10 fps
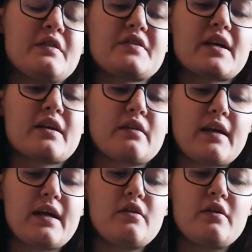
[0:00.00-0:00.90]
The
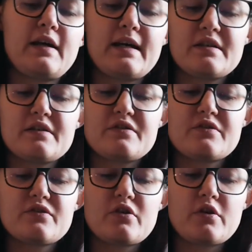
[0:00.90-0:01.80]
second head
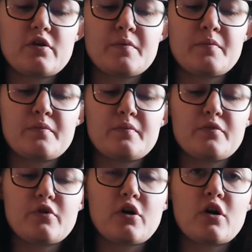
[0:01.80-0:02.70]
has
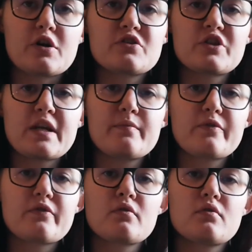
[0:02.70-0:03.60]
a
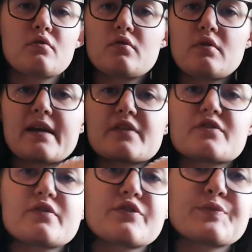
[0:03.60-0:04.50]
heart-shaped
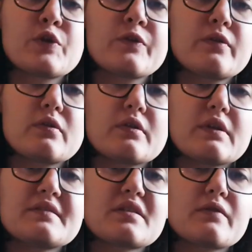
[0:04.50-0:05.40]
accent spot
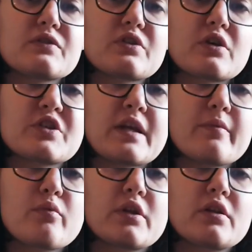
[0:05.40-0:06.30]
instead of a
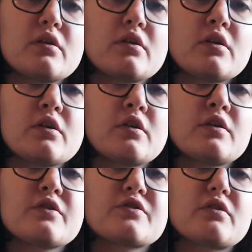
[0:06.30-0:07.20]
star-shaped one.
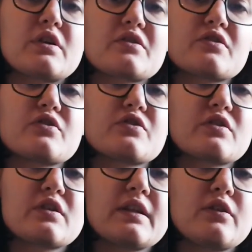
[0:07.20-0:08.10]
So there's
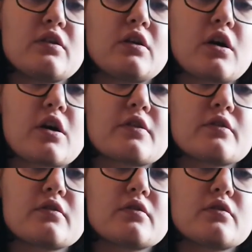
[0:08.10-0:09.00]
just a little heart
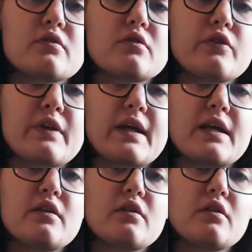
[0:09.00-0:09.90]
on the
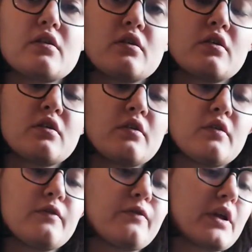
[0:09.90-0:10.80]
head.
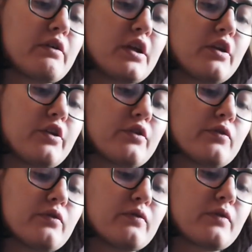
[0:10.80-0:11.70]
Very
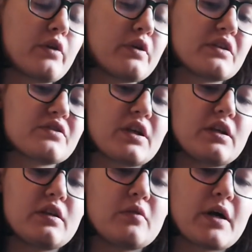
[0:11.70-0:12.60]
cute. Very
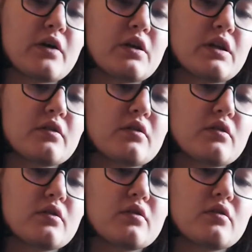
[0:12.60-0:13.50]
excited about it.
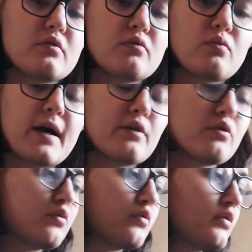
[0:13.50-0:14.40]

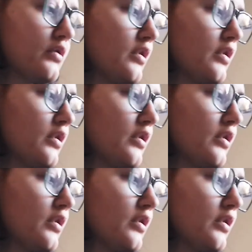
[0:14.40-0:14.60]
Wahoo.